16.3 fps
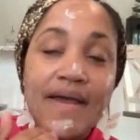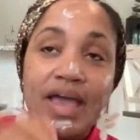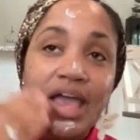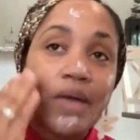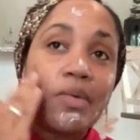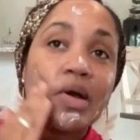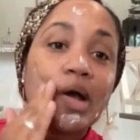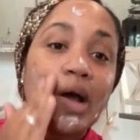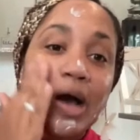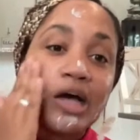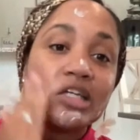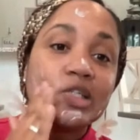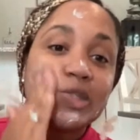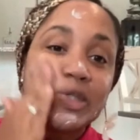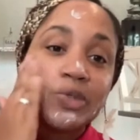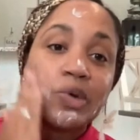it will
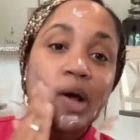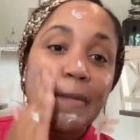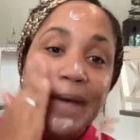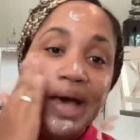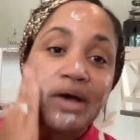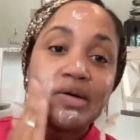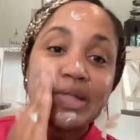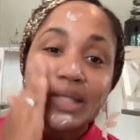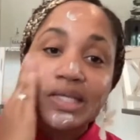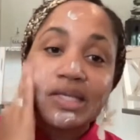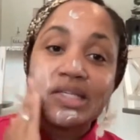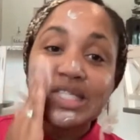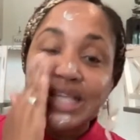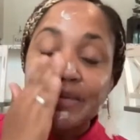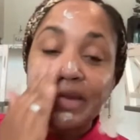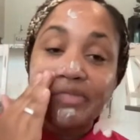cost you about
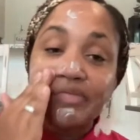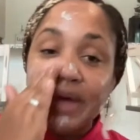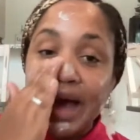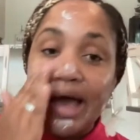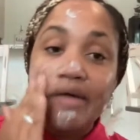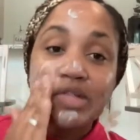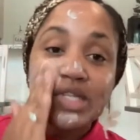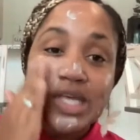$75